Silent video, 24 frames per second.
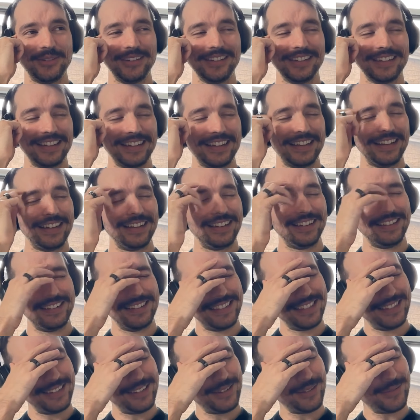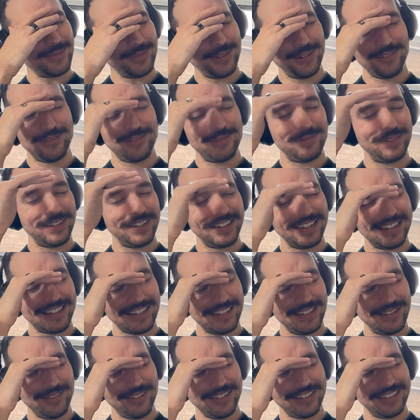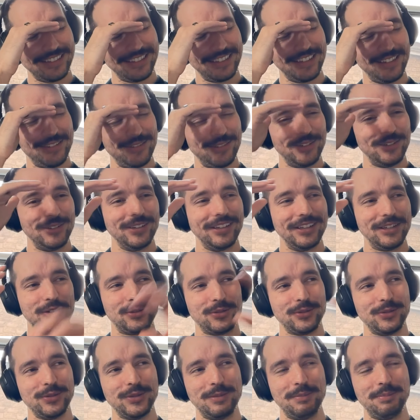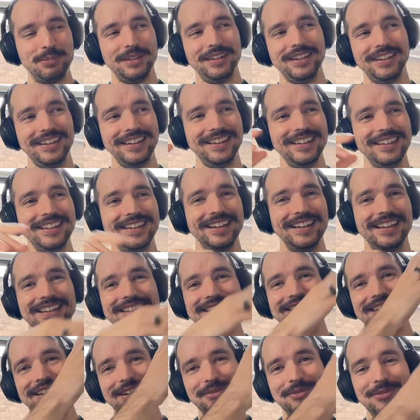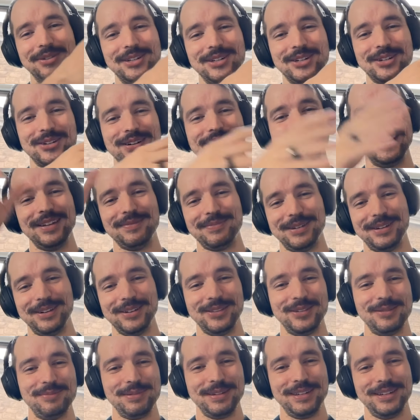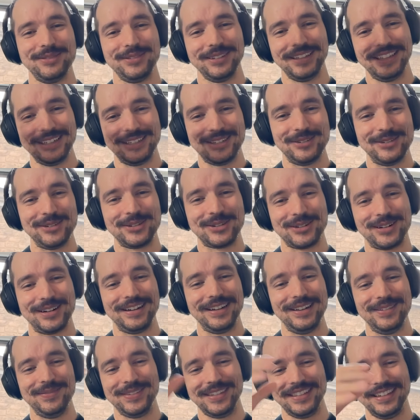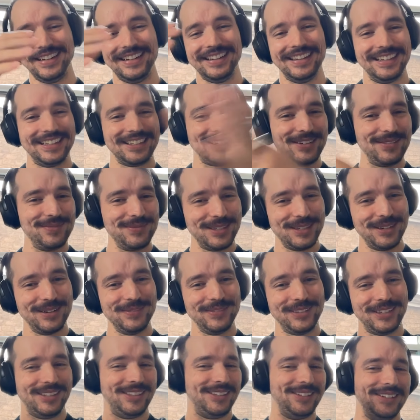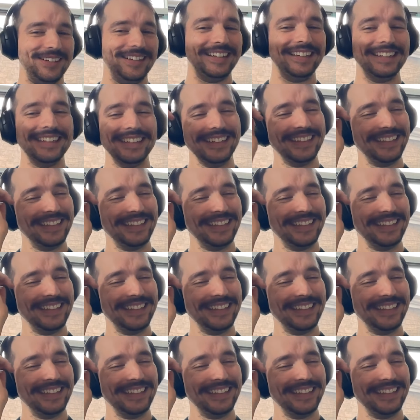It's like uh, there's one of them I'd seen recently where you like drew a bee and it has like one stripe and another bee with like two stripes and it like sums it up to three.